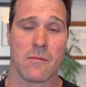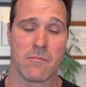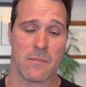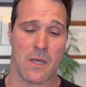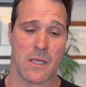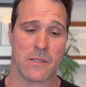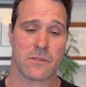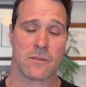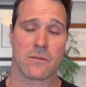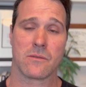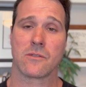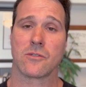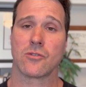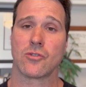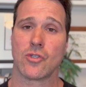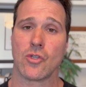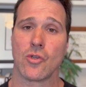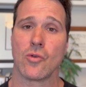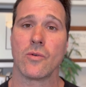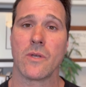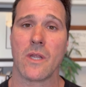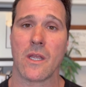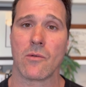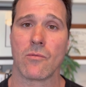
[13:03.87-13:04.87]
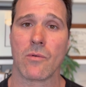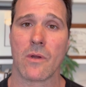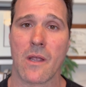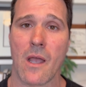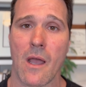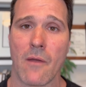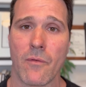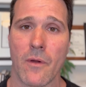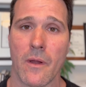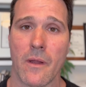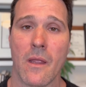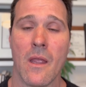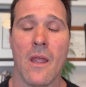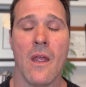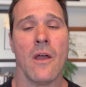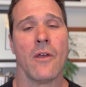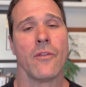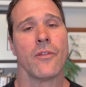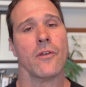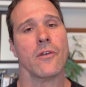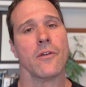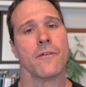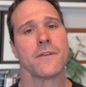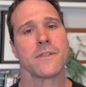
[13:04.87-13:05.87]
muscles do need recovery.
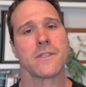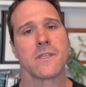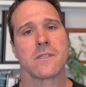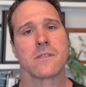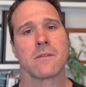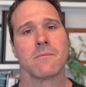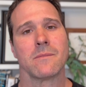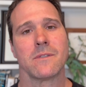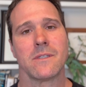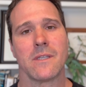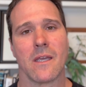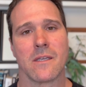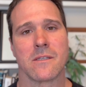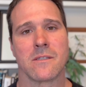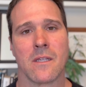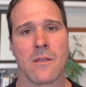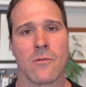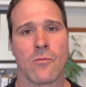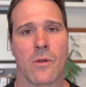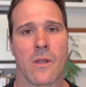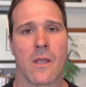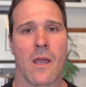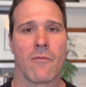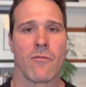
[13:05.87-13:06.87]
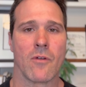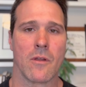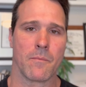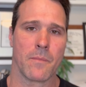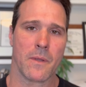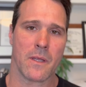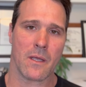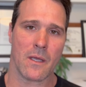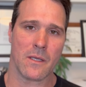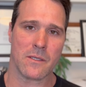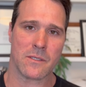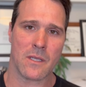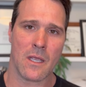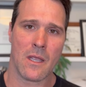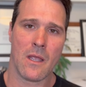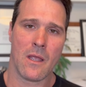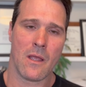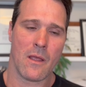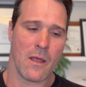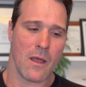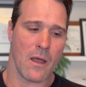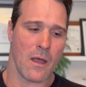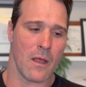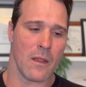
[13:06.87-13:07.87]
The nervous system does need recovery because
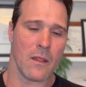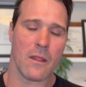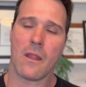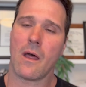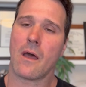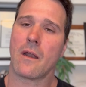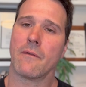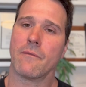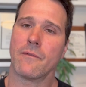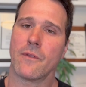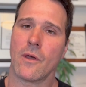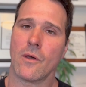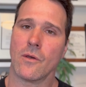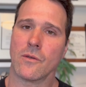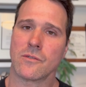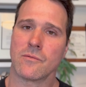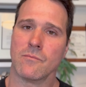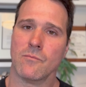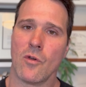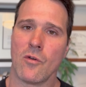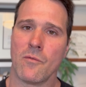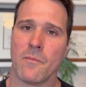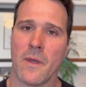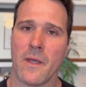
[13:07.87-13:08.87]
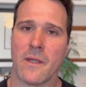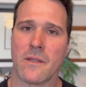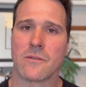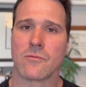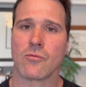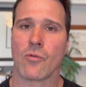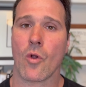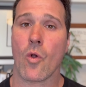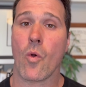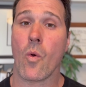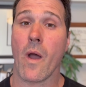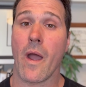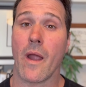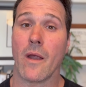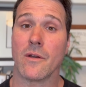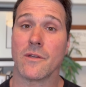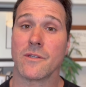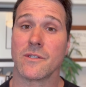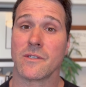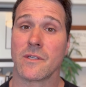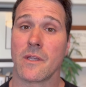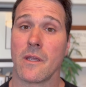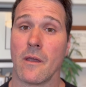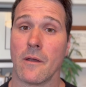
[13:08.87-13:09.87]
a lot of those movements require
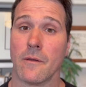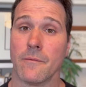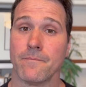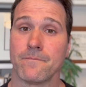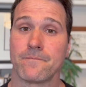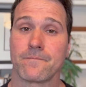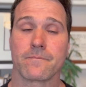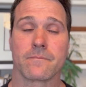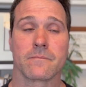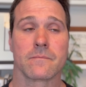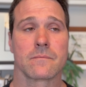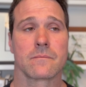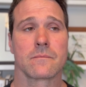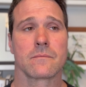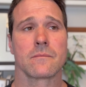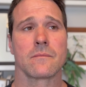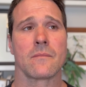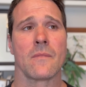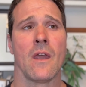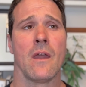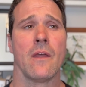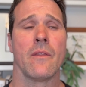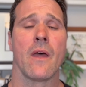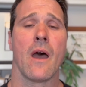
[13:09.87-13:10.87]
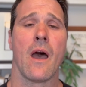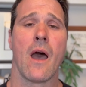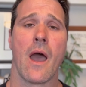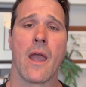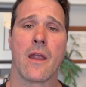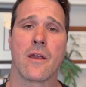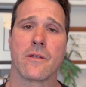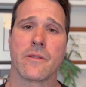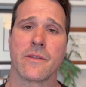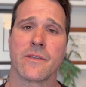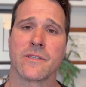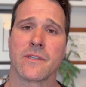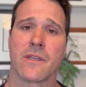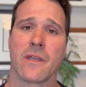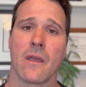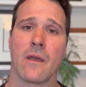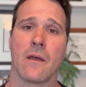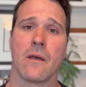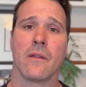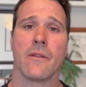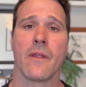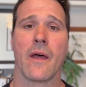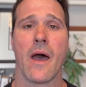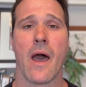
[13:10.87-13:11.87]
skill. And the higher the
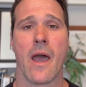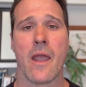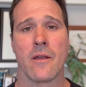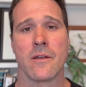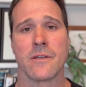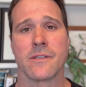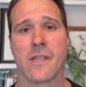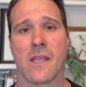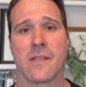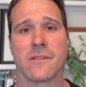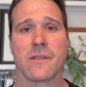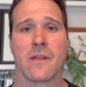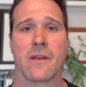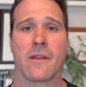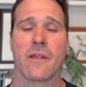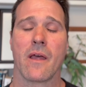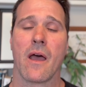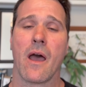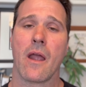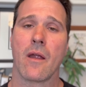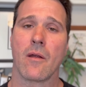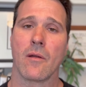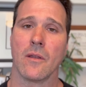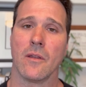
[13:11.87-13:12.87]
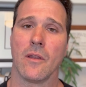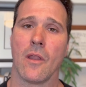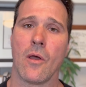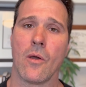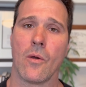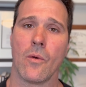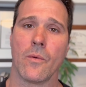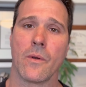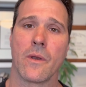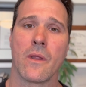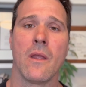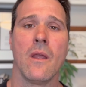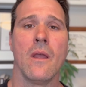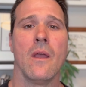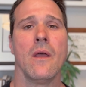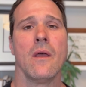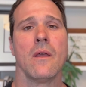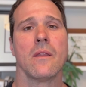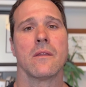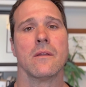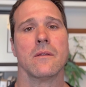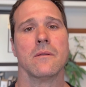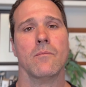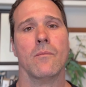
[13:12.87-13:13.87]
skill, the higher intensity, the higher load,
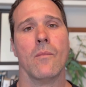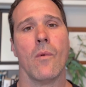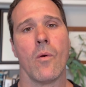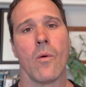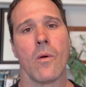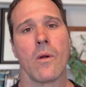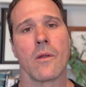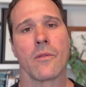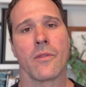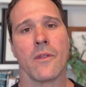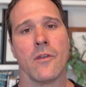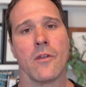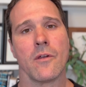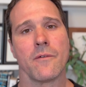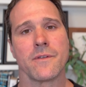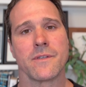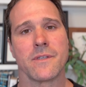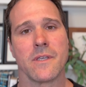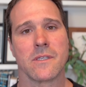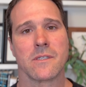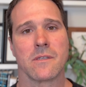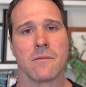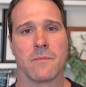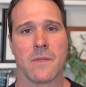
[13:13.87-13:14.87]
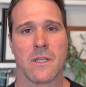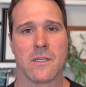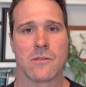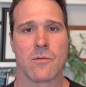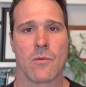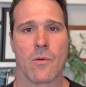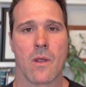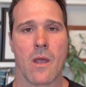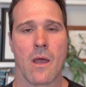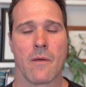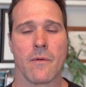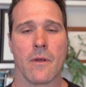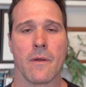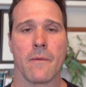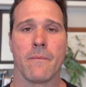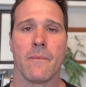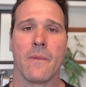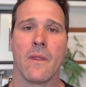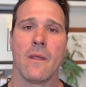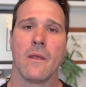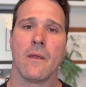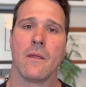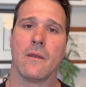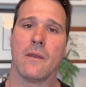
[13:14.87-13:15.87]
the more the nervous system needs to recover.
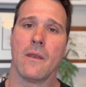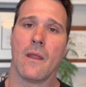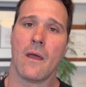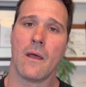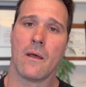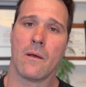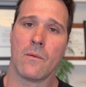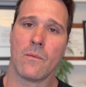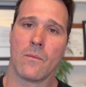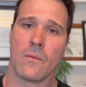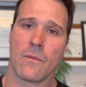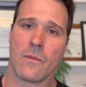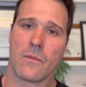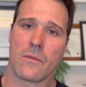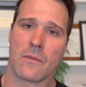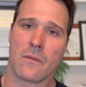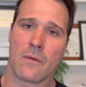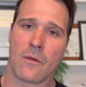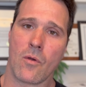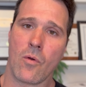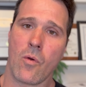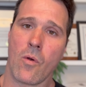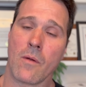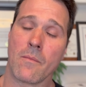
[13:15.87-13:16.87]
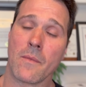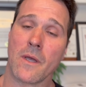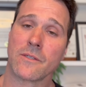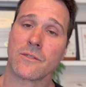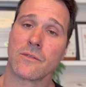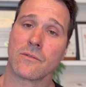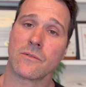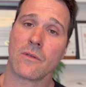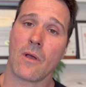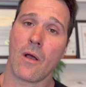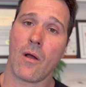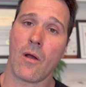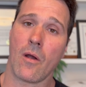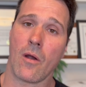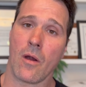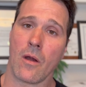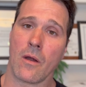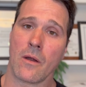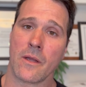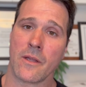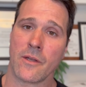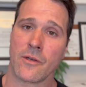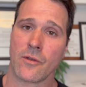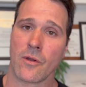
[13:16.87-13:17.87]
Now, the core muscles
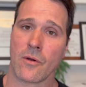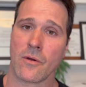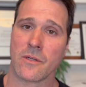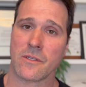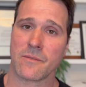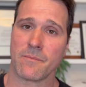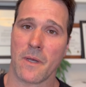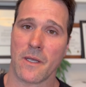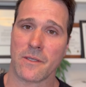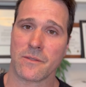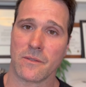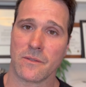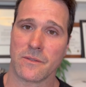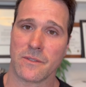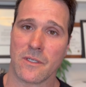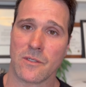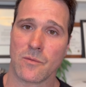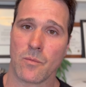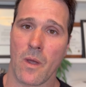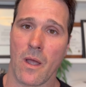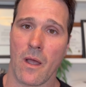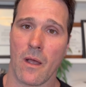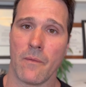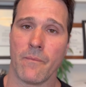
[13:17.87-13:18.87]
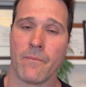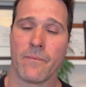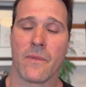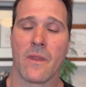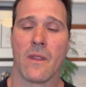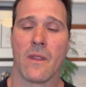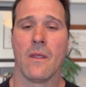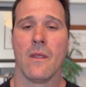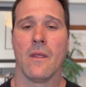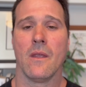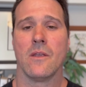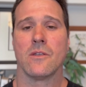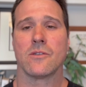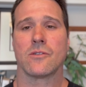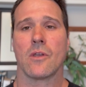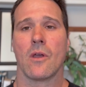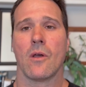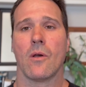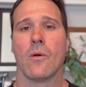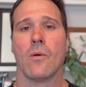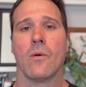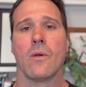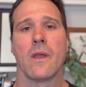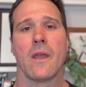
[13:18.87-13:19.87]
are endurance muscles as well.
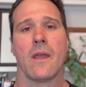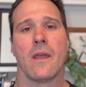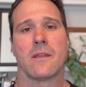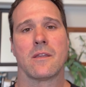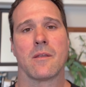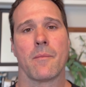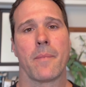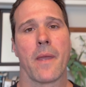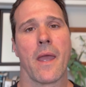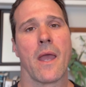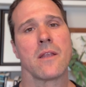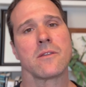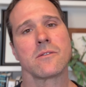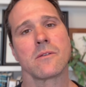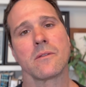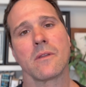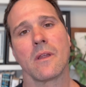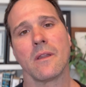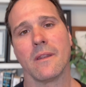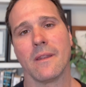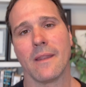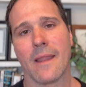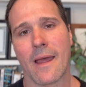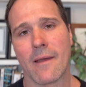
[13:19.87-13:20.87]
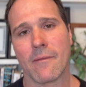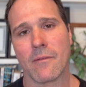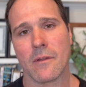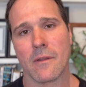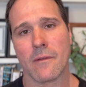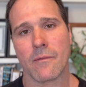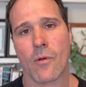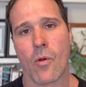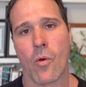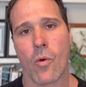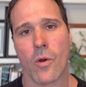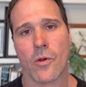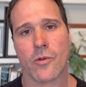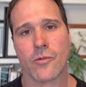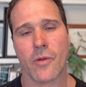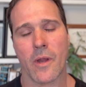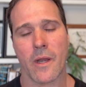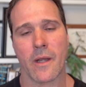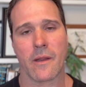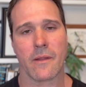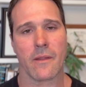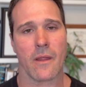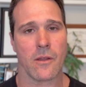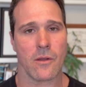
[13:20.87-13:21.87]
So it depends on the level of core
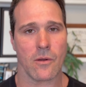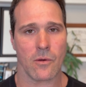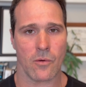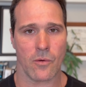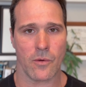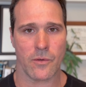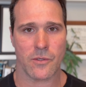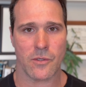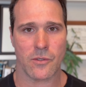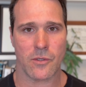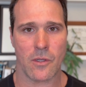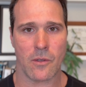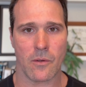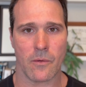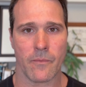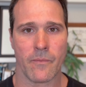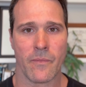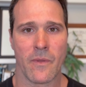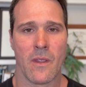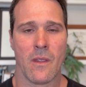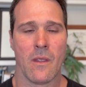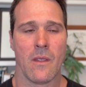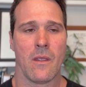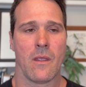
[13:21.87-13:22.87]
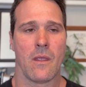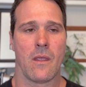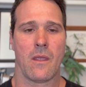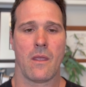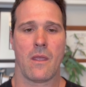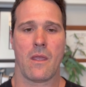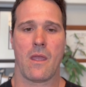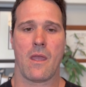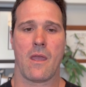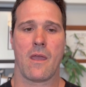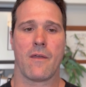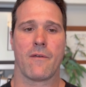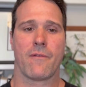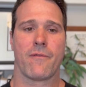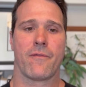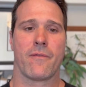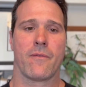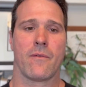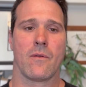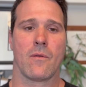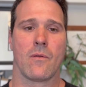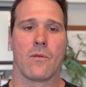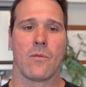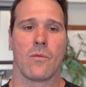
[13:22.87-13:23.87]
training that you're going to do. If
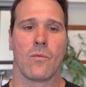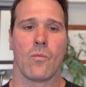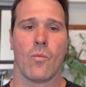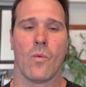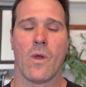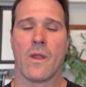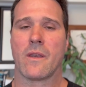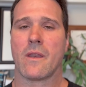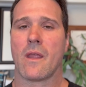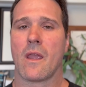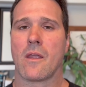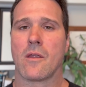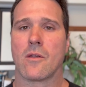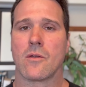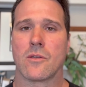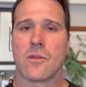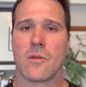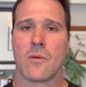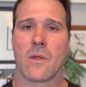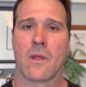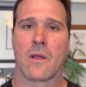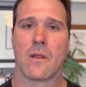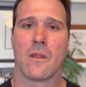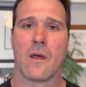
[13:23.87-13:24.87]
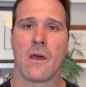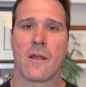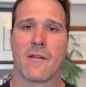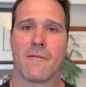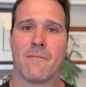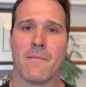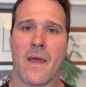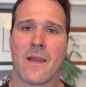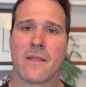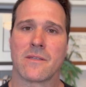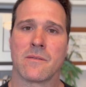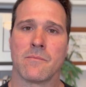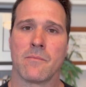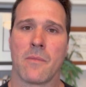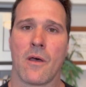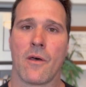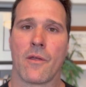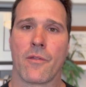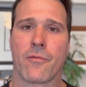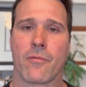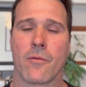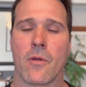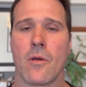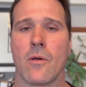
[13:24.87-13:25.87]
one day you're doing a lot of medicine ball
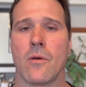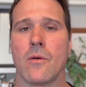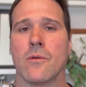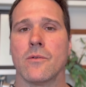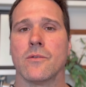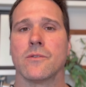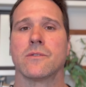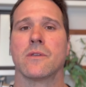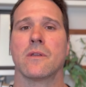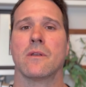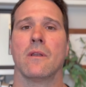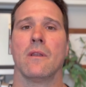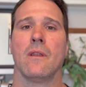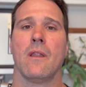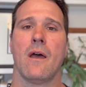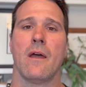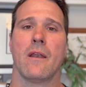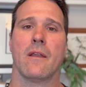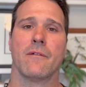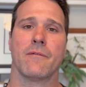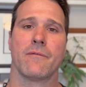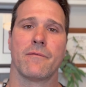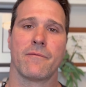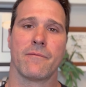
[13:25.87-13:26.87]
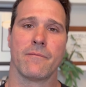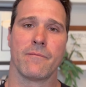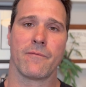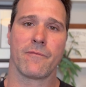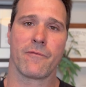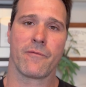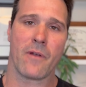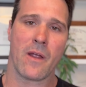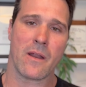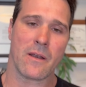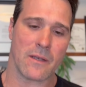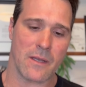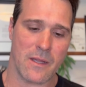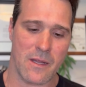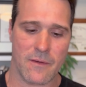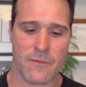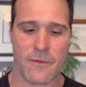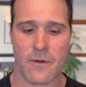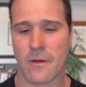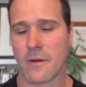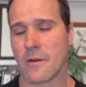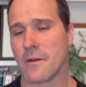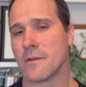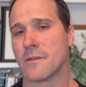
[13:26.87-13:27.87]
throws and a lot of front
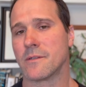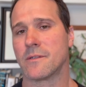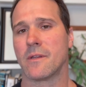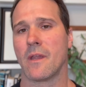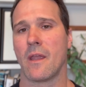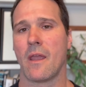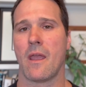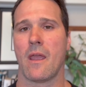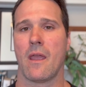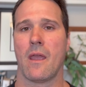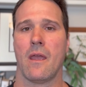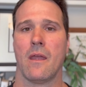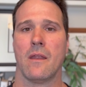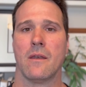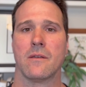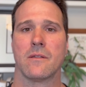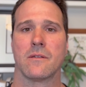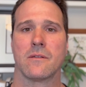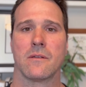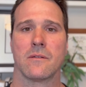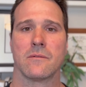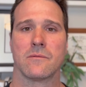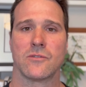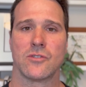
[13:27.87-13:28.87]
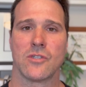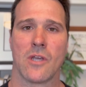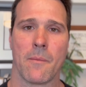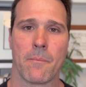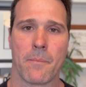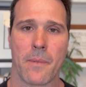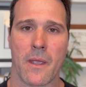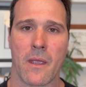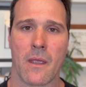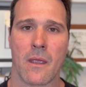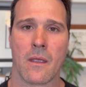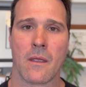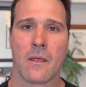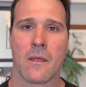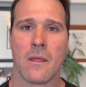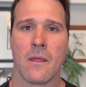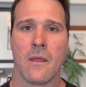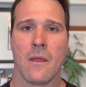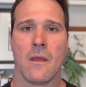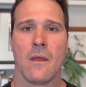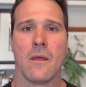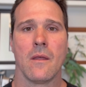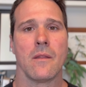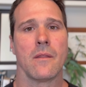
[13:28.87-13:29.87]
levers and jumping,
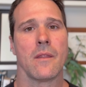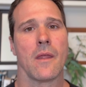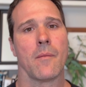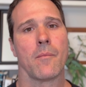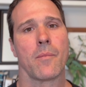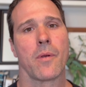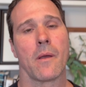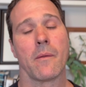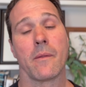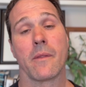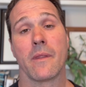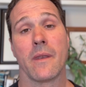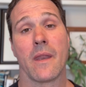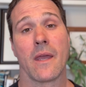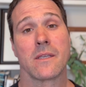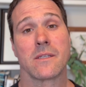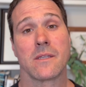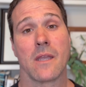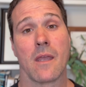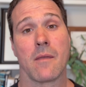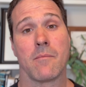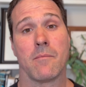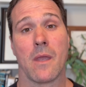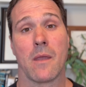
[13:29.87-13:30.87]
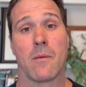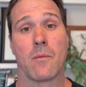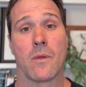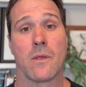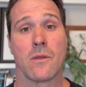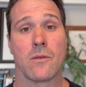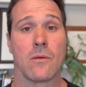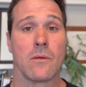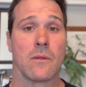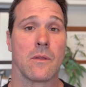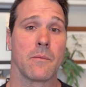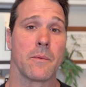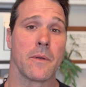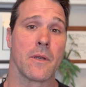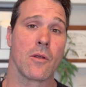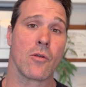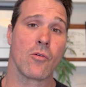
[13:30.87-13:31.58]
then probably the next day, maybe we do a little bit of